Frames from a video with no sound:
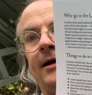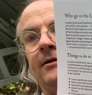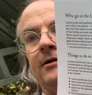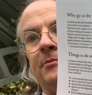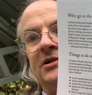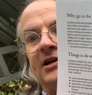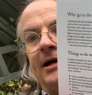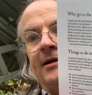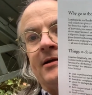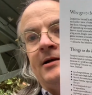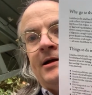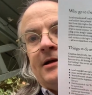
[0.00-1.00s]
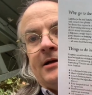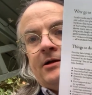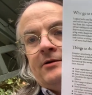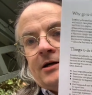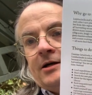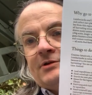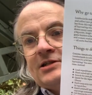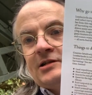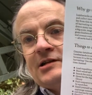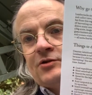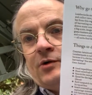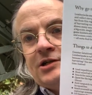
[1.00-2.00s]
a lumberjack going after
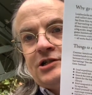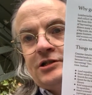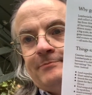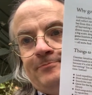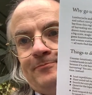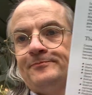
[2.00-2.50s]
Sasquatch.